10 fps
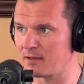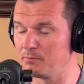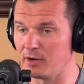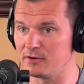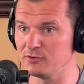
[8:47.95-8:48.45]

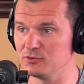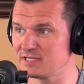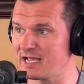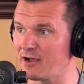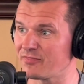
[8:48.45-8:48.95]
But you
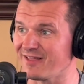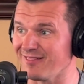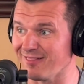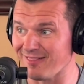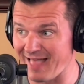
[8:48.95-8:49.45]
take out the
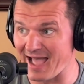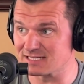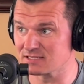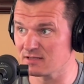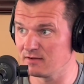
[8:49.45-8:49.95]

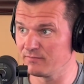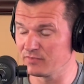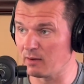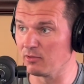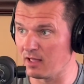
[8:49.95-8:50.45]
last
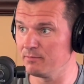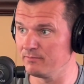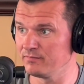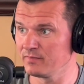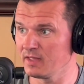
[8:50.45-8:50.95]
double up
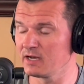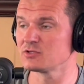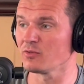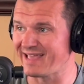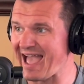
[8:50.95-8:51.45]
and it's
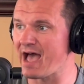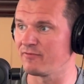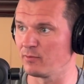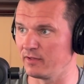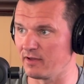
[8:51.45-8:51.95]
only
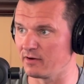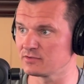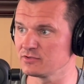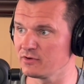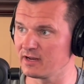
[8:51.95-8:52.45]
halfway there.
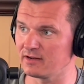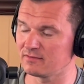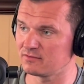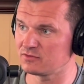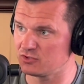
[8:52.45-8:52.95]
So you're getting
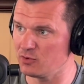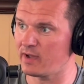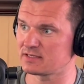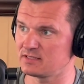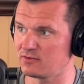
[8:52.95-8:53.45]

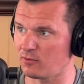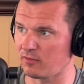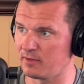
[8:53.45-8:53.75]
2x the total